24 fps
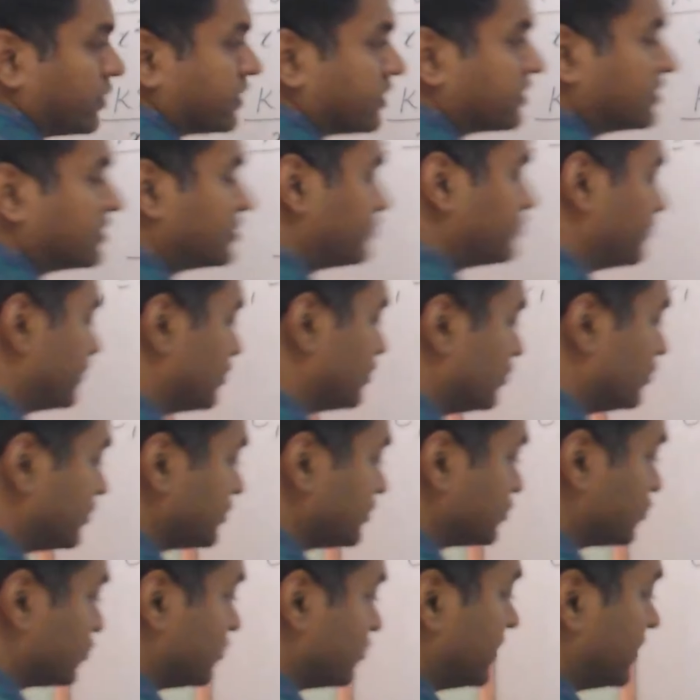this fellow is
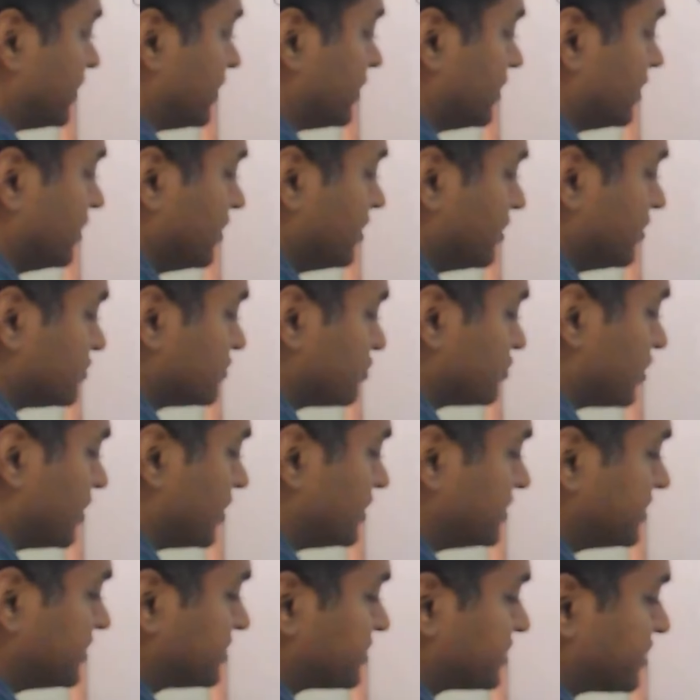square. So I'll
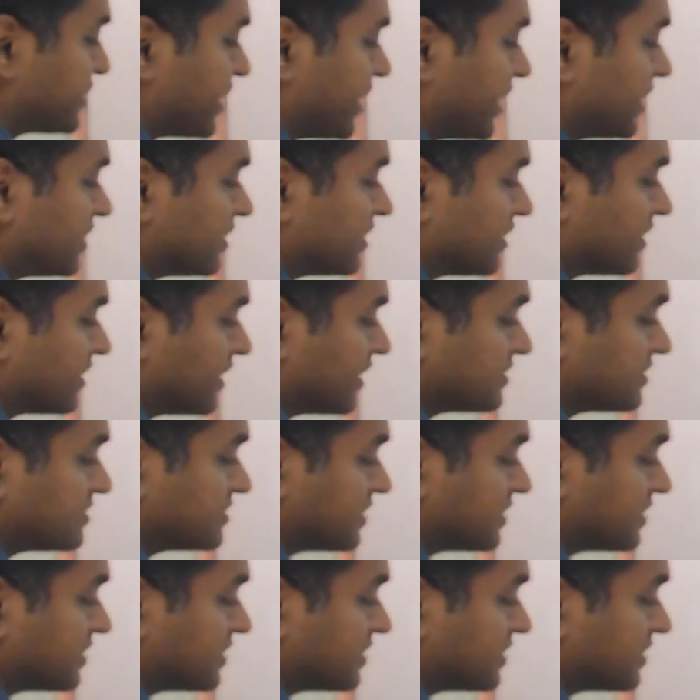just write it as